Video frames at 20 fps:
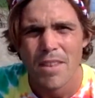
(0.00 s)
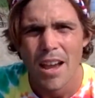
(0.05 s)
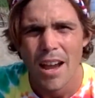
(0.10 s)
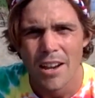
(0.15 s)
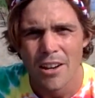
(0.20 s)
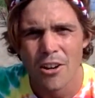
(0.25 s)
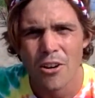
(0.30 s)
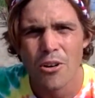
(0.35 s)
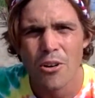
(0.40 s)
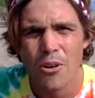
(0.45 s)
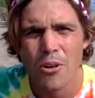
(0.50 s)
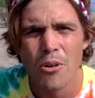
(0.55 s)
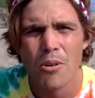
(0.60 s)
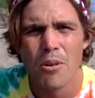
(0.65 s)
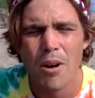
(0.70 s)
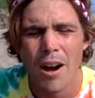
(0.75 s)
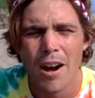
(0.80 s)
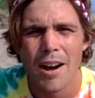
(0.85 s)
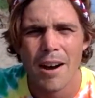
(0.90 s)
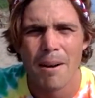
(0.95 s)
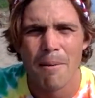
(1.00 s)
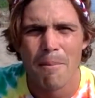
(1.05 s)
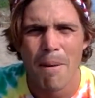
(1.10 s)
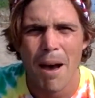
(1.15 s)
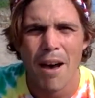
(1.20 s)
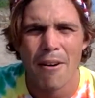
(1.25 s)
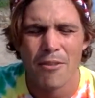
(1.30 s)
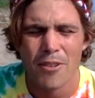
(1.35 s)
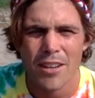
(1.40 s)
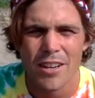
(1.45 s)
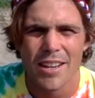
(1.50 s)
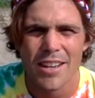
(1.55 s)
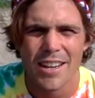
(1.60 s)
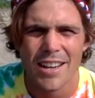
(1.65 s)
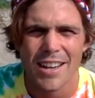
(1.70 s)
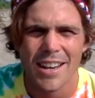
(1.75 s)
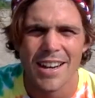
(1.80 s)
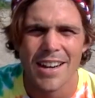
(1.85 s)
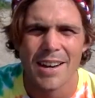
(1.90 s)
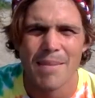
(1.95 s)
I go
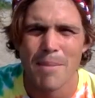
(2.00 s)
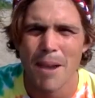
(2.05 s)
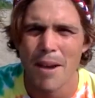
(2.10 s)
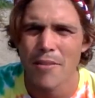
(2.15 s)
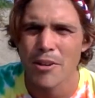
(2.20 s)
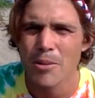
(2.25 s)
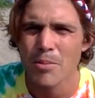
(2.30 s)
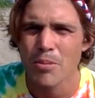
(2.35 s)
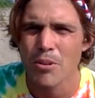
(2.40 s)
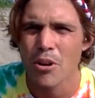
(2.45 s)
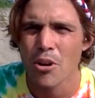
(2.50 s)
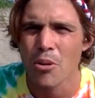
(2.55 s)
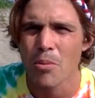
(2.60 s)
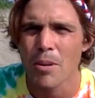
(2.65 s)
Mavic Pro.